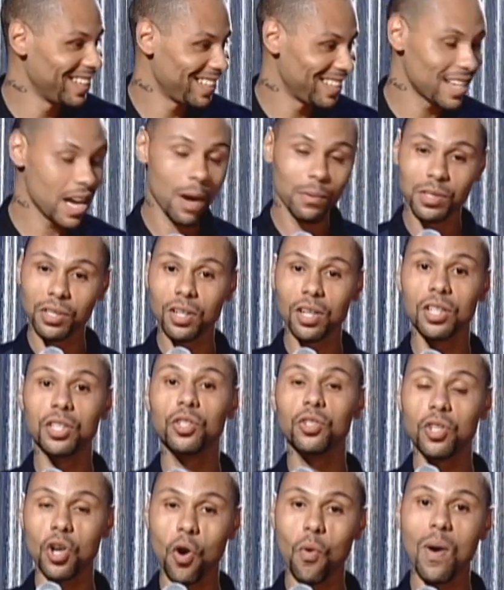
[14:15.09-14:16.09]
I'm serious. You
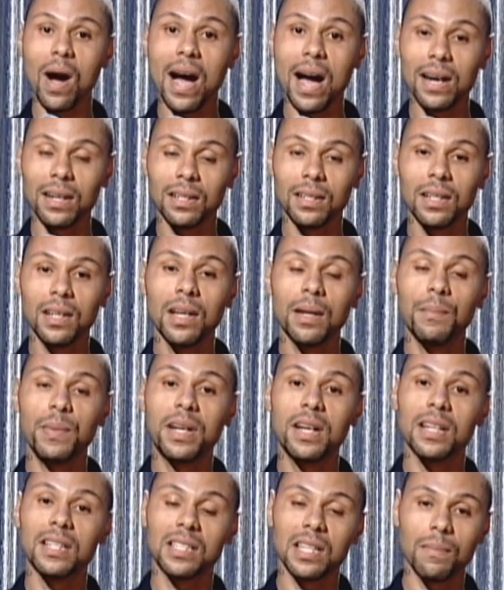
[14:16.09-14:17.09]
know why?
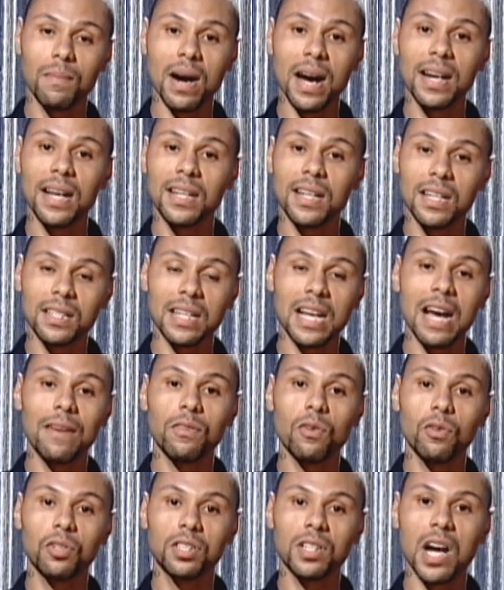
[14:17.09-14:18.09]
Because somebody that doesn't have
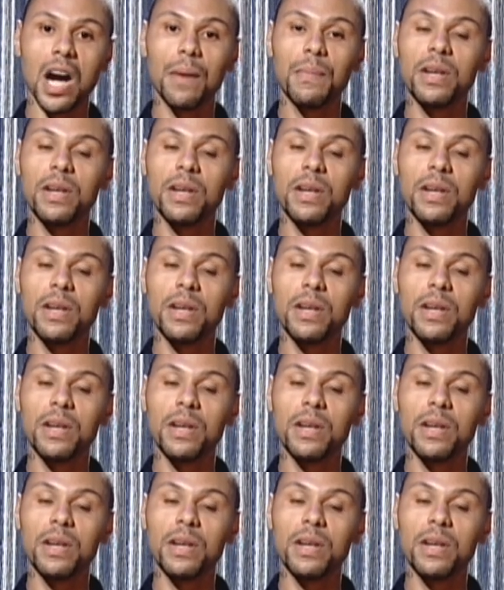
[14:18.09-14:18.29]
no job,